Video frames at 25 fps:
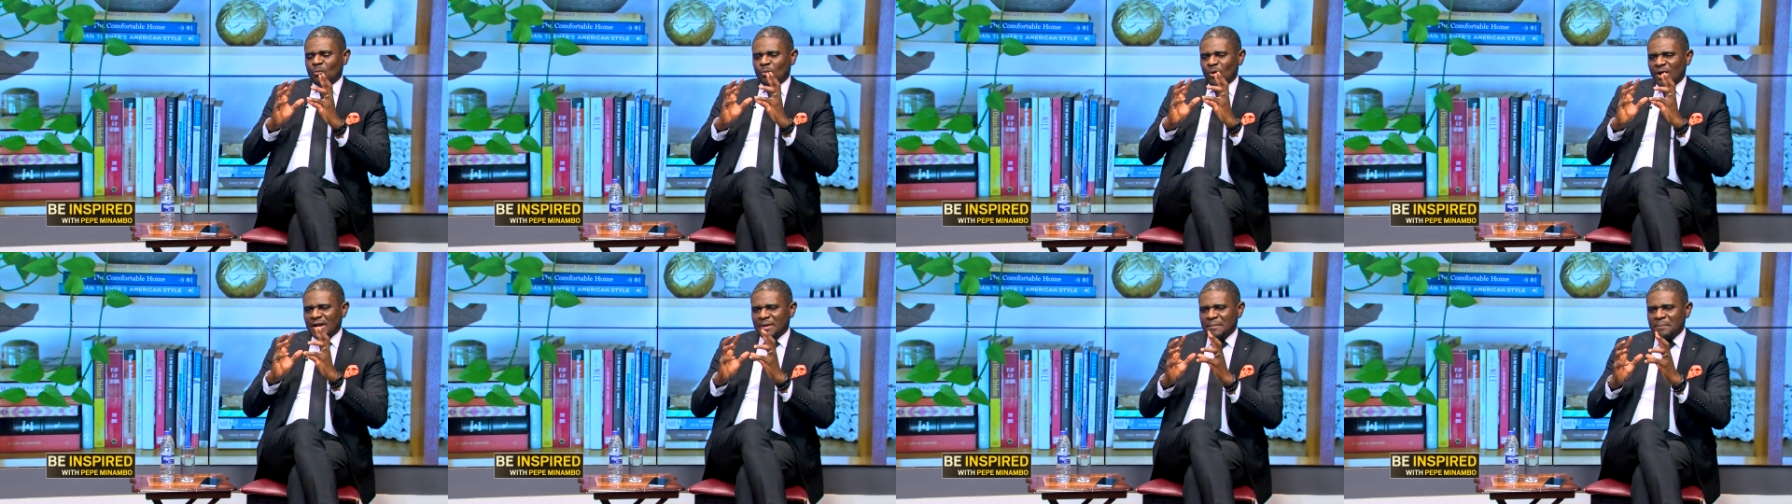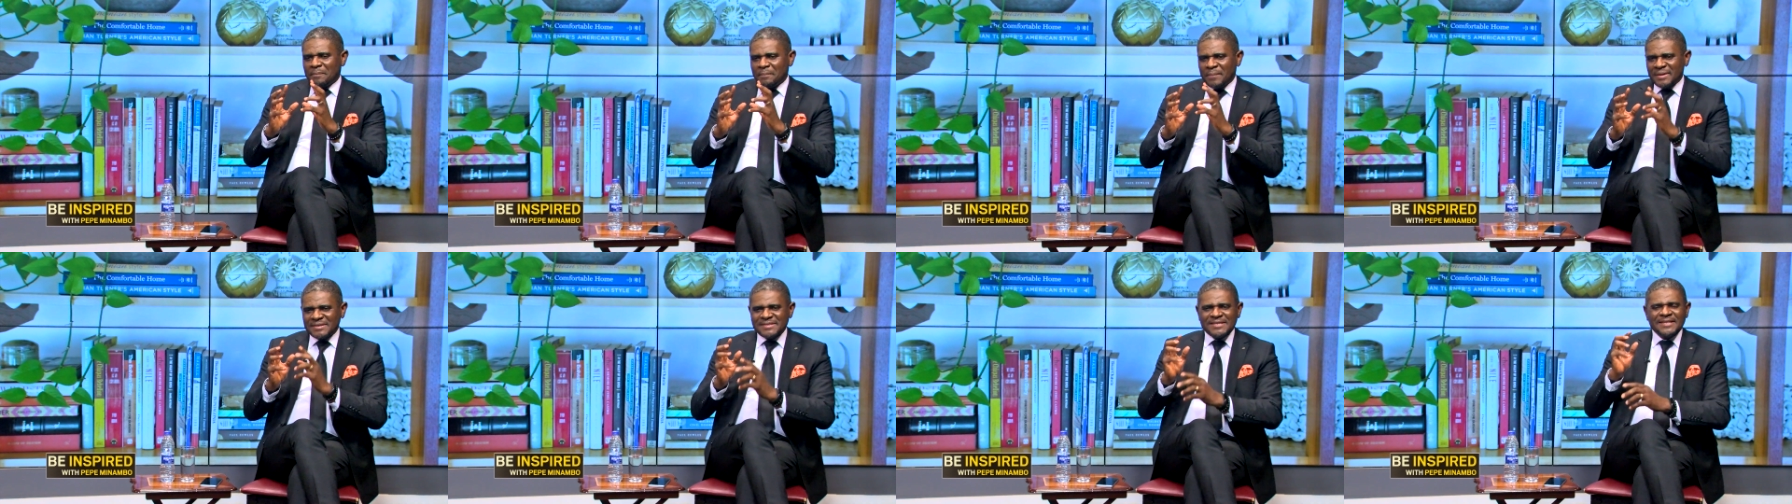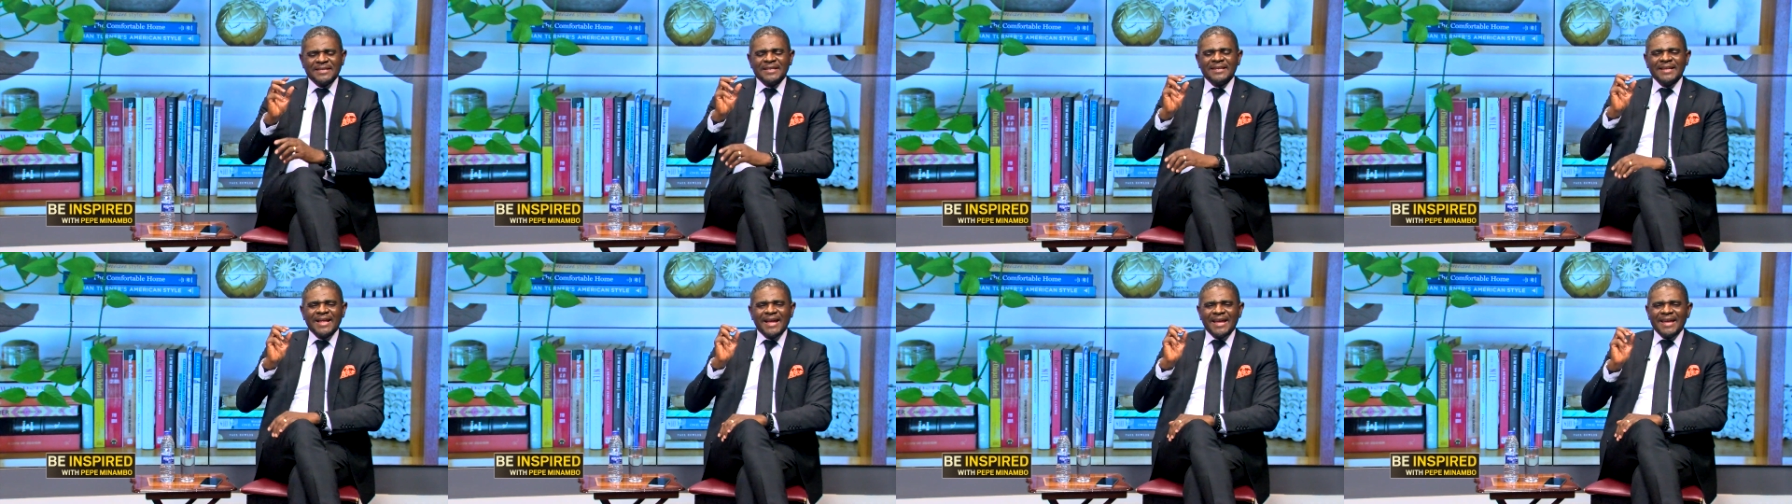one
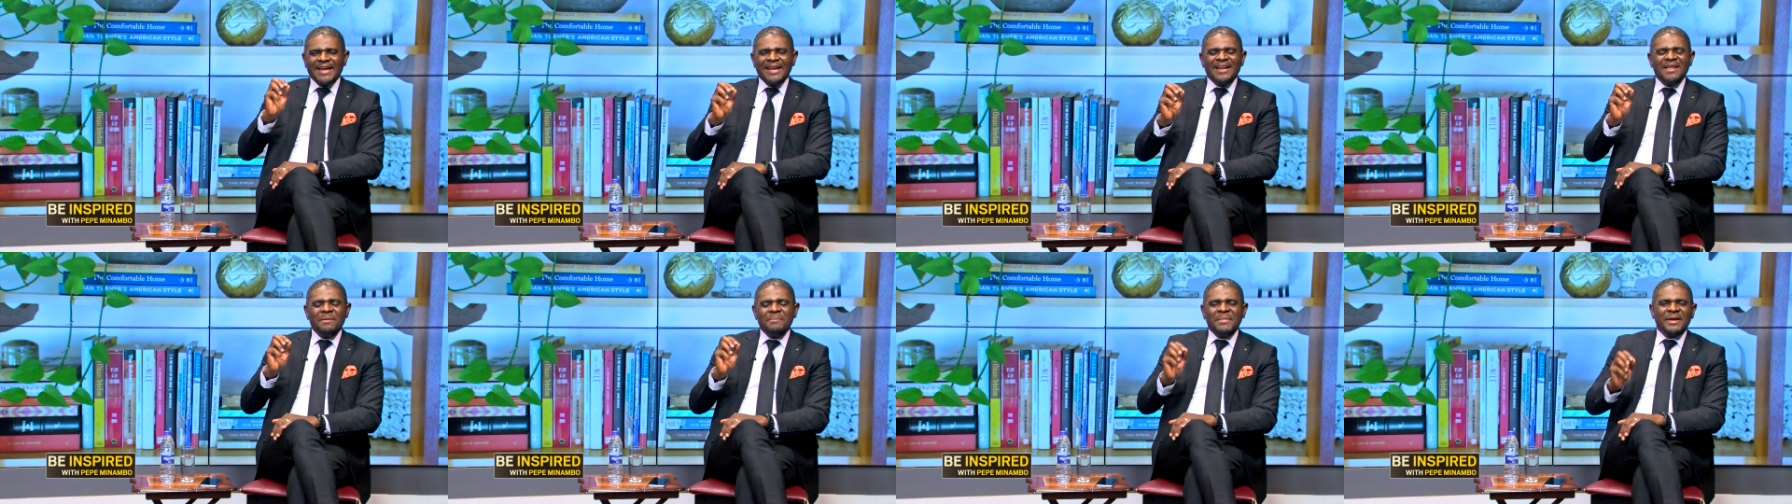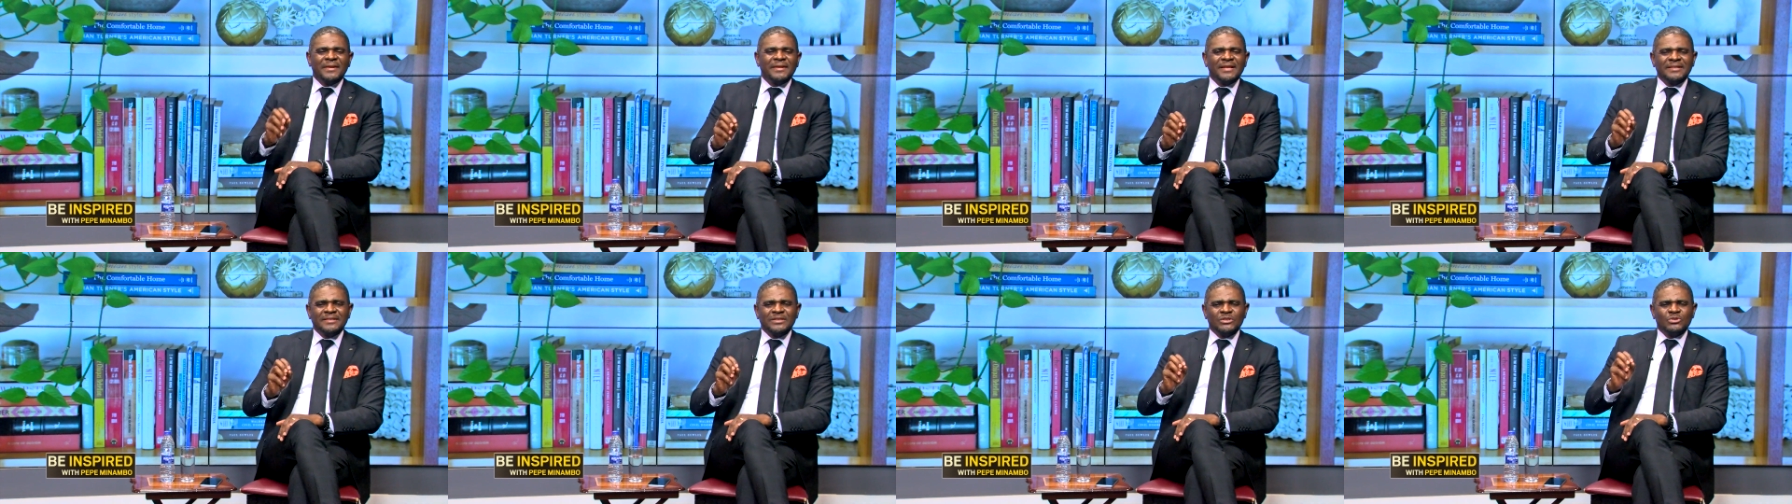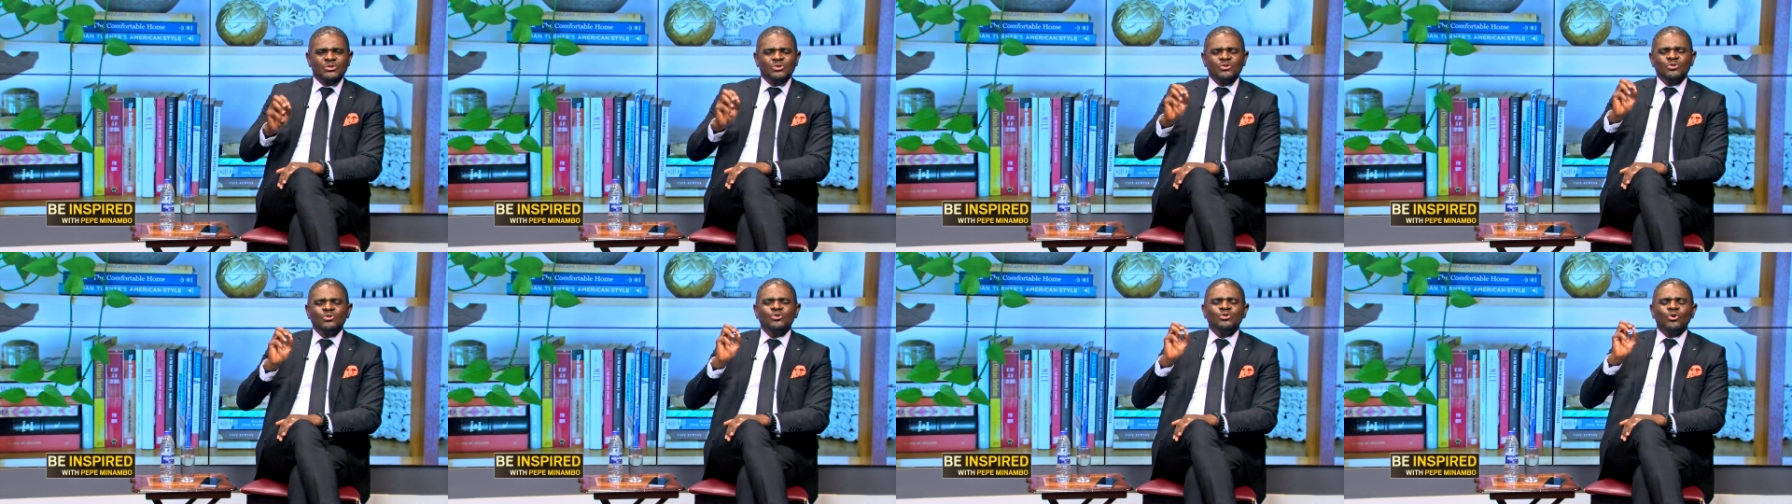particular element that
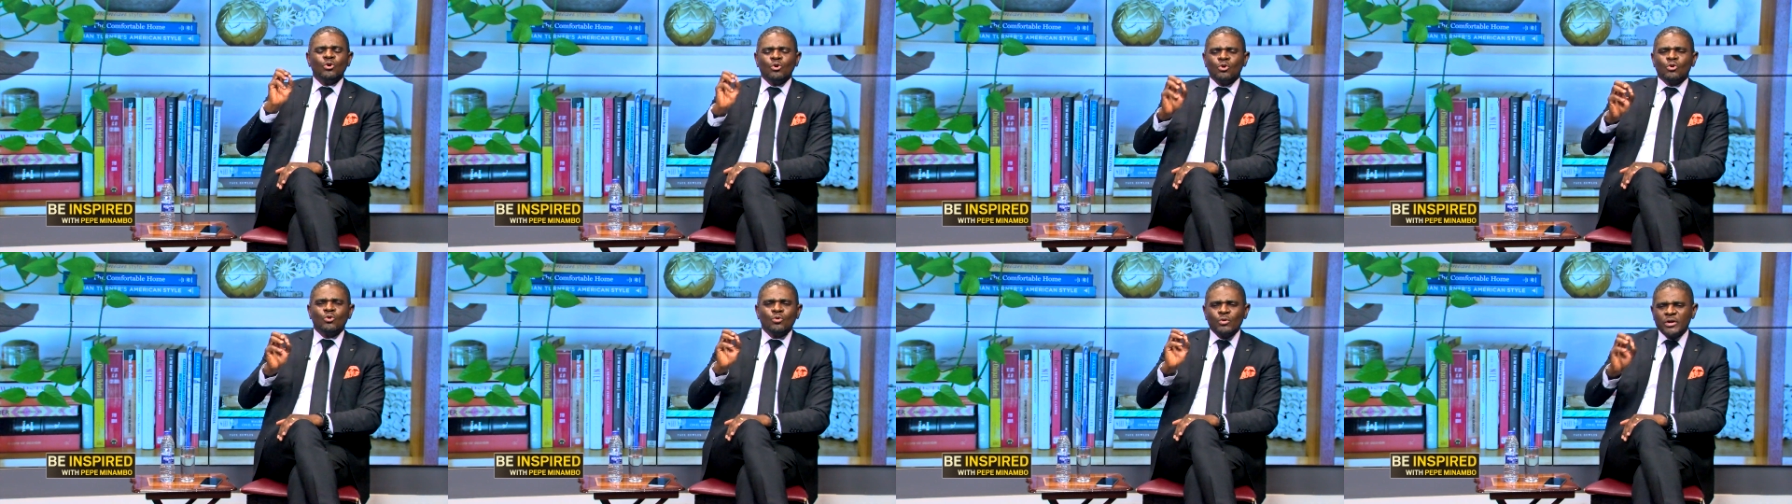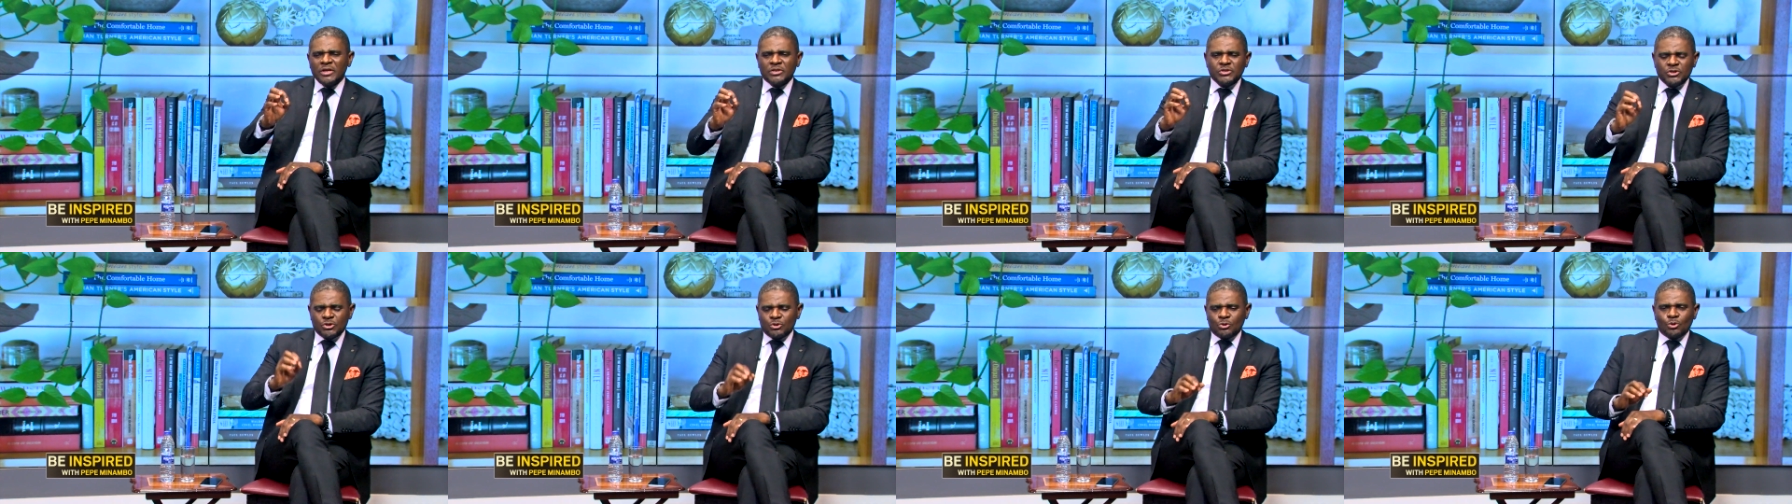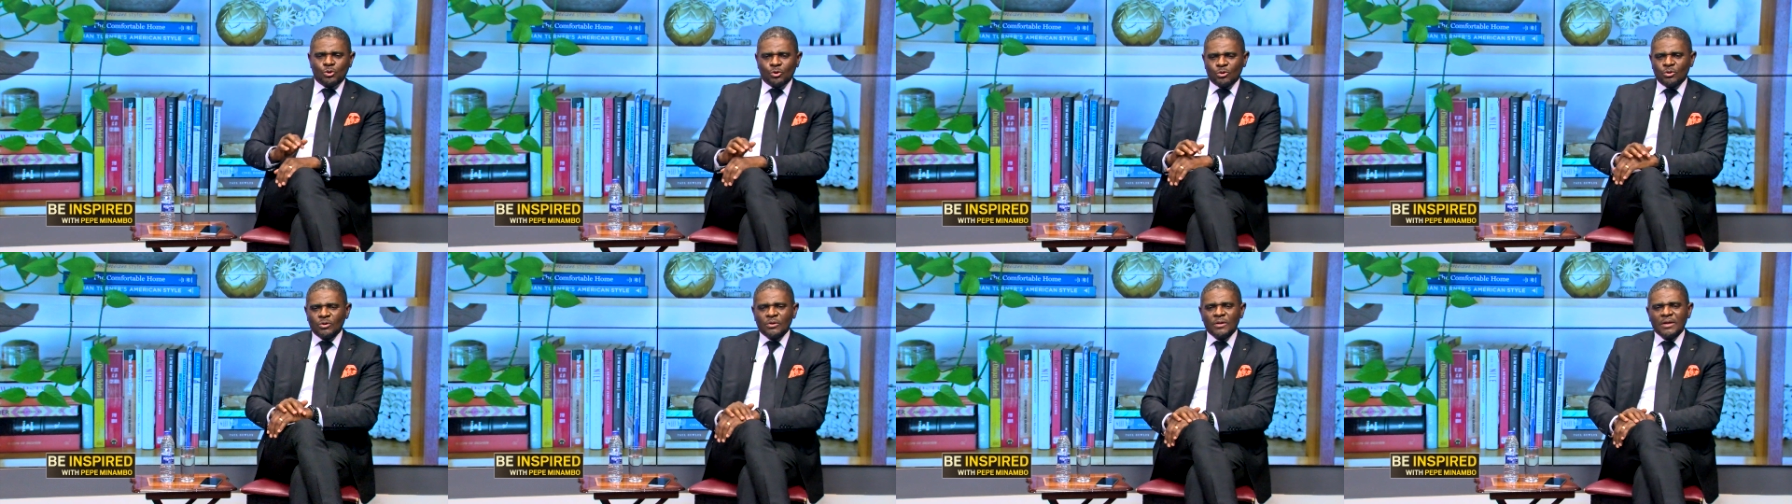is so
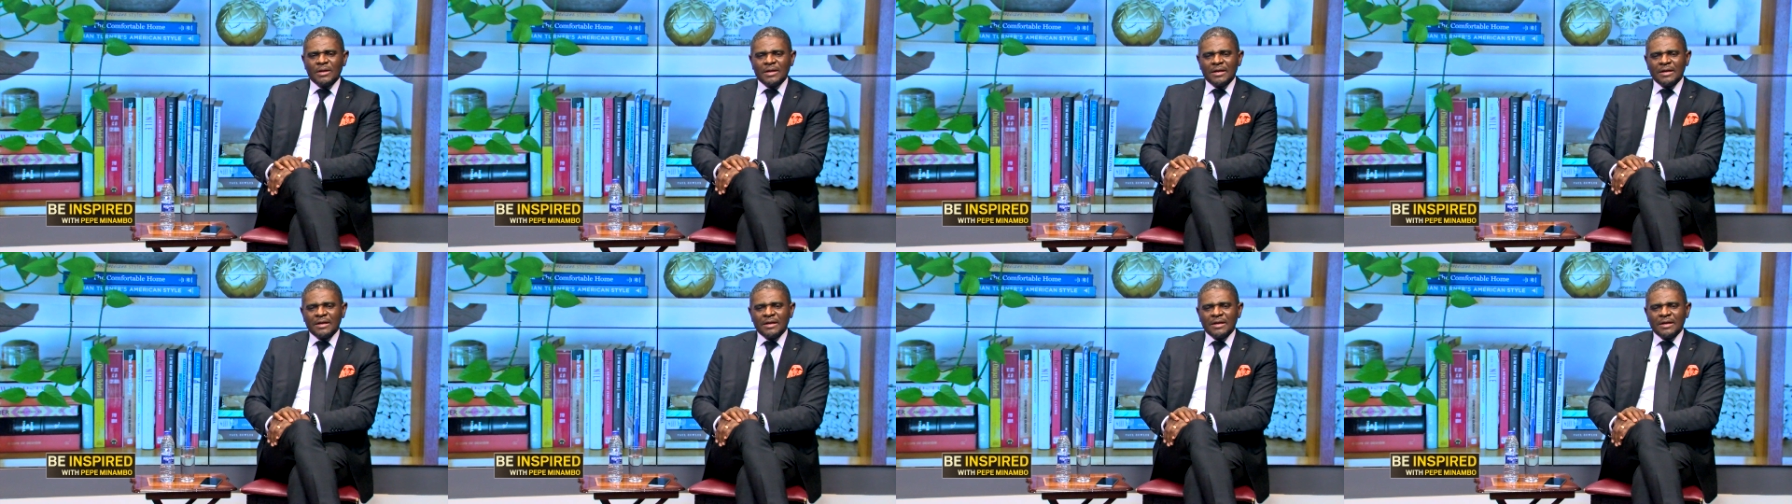critical